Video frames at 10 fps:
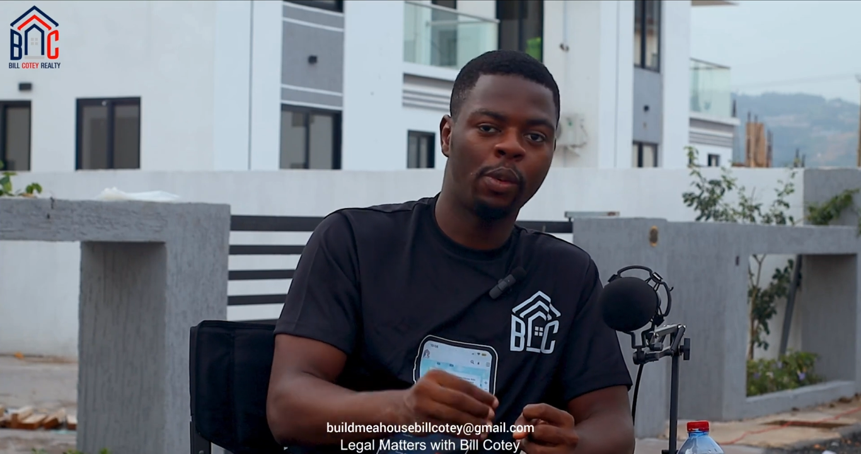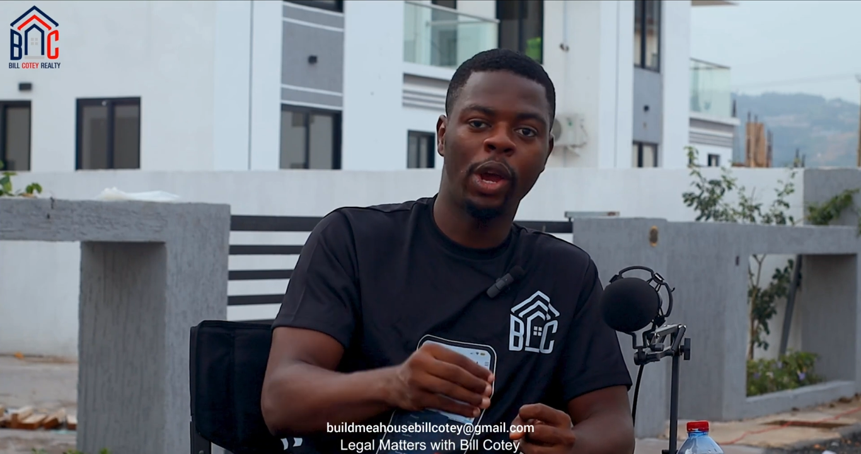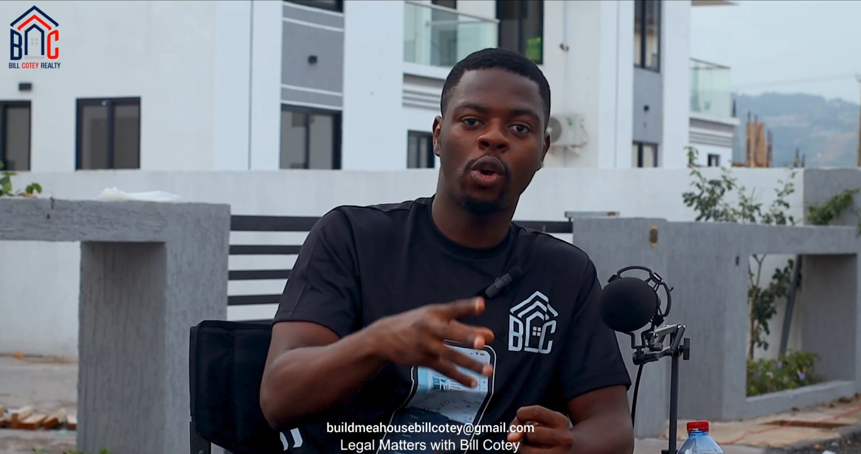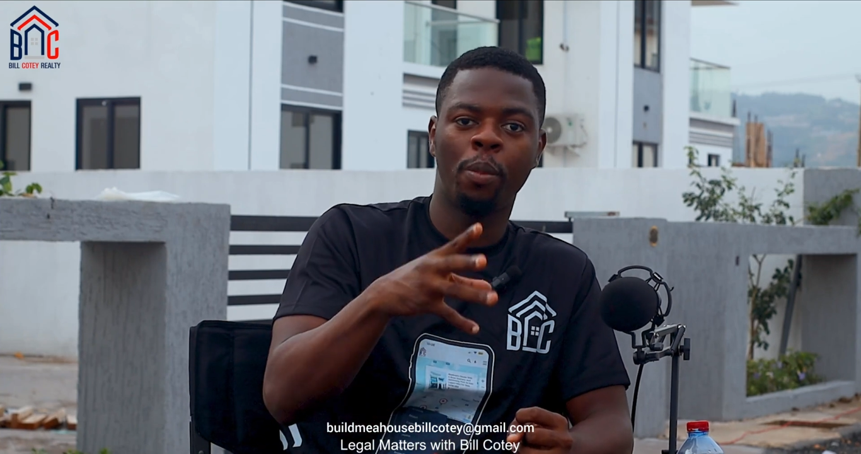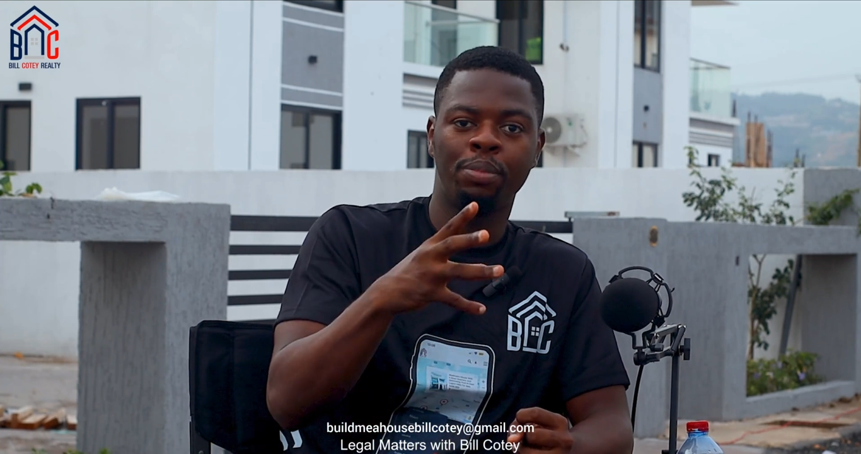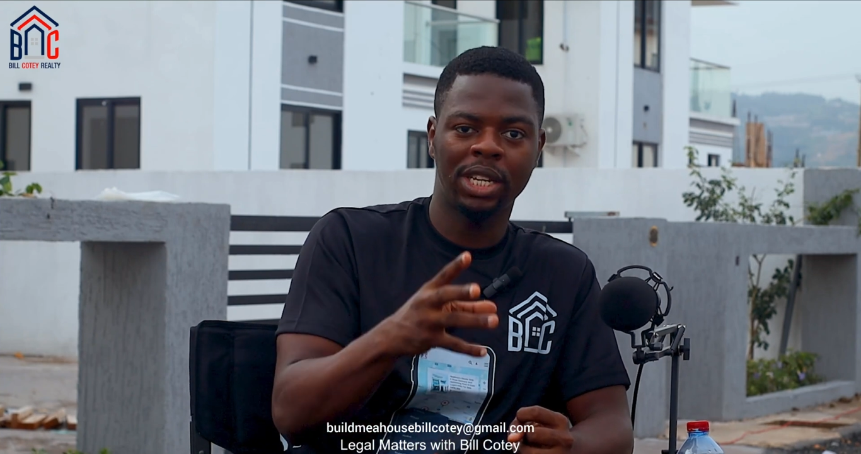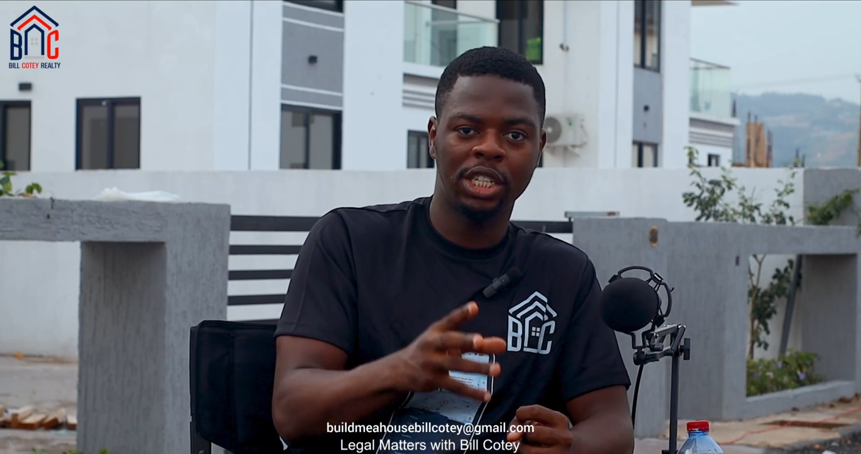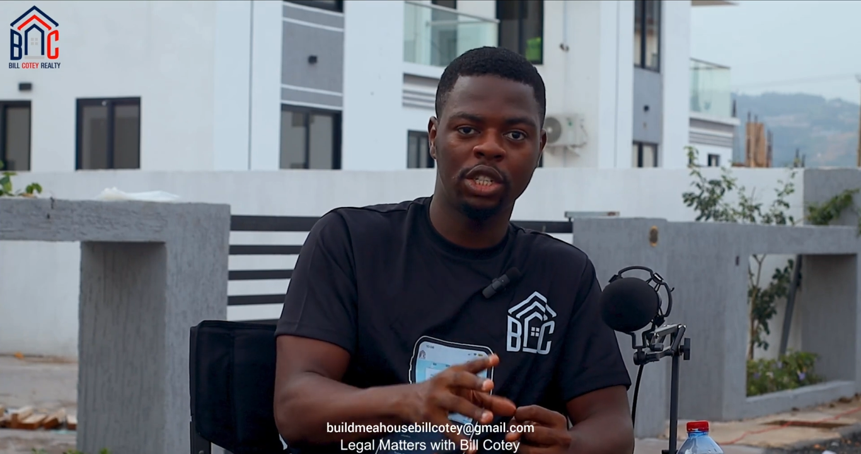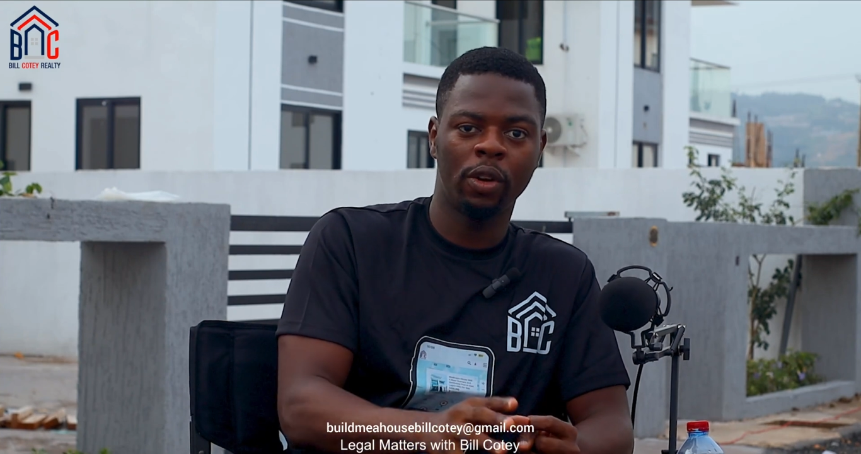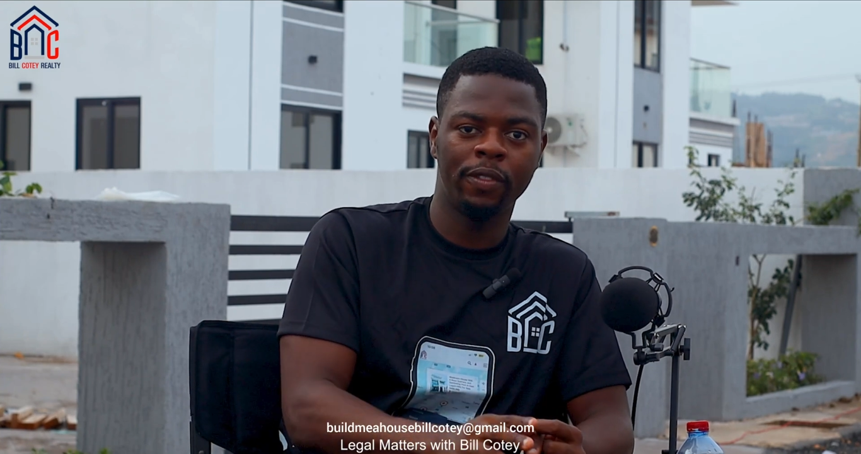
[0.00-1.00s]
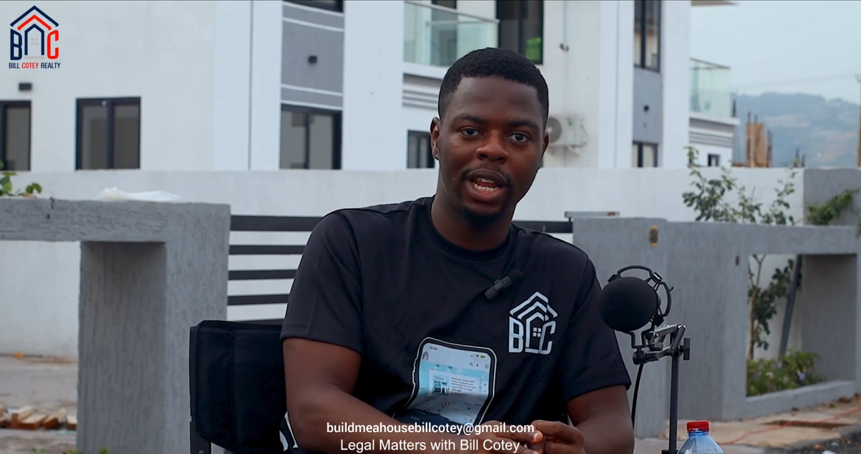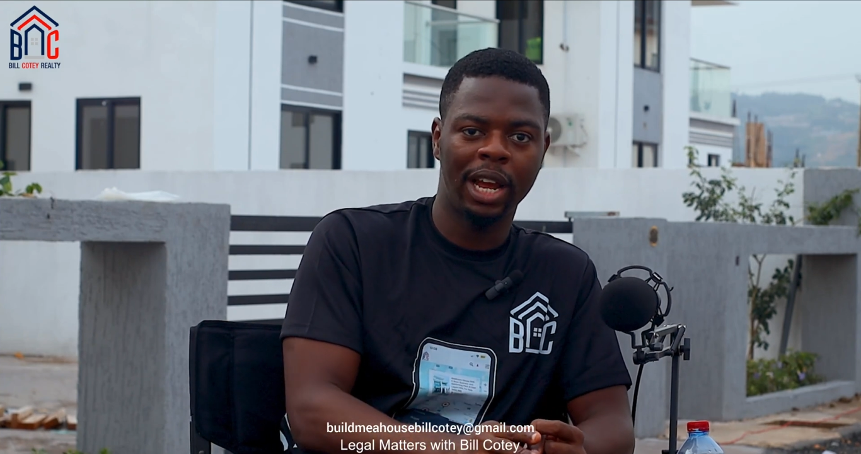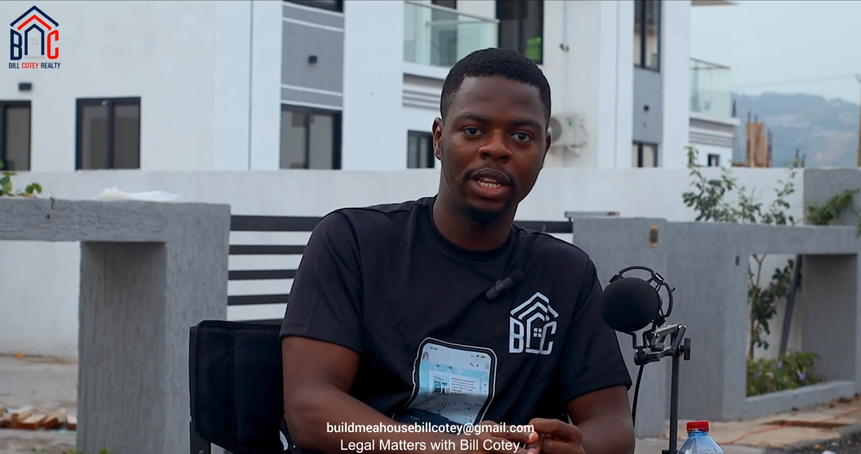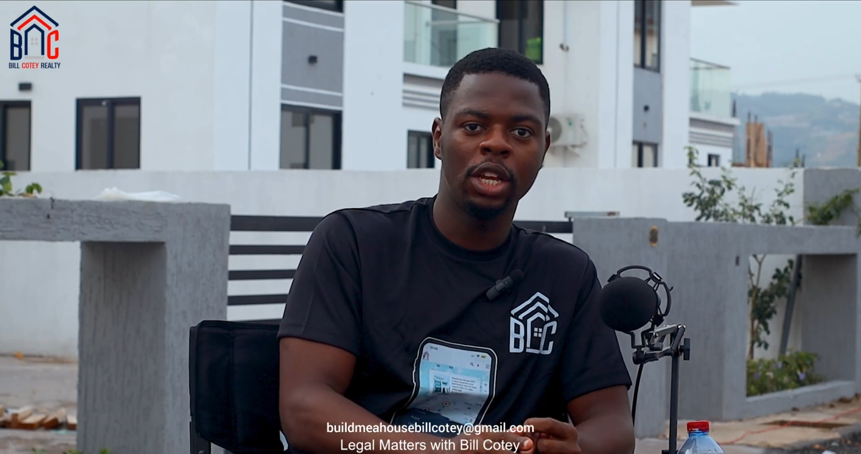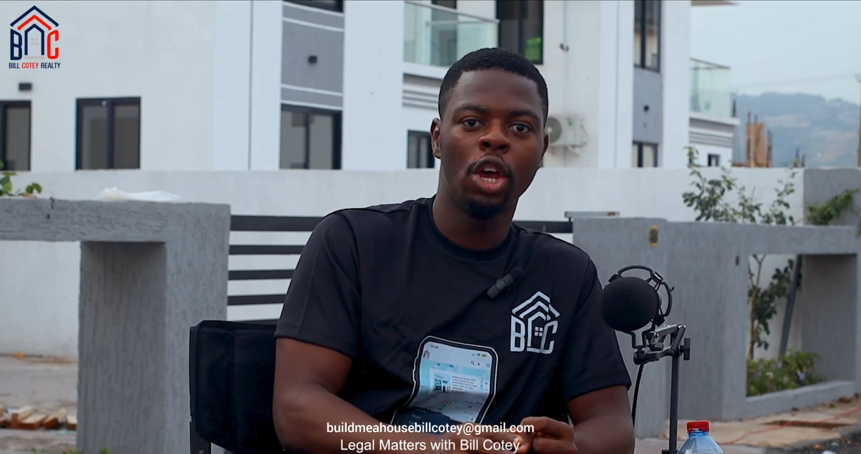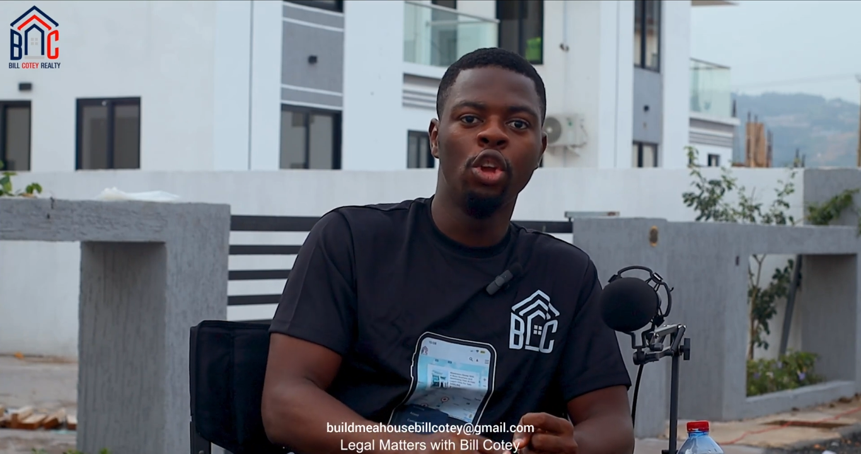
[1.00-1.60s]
there's a record possession of the land,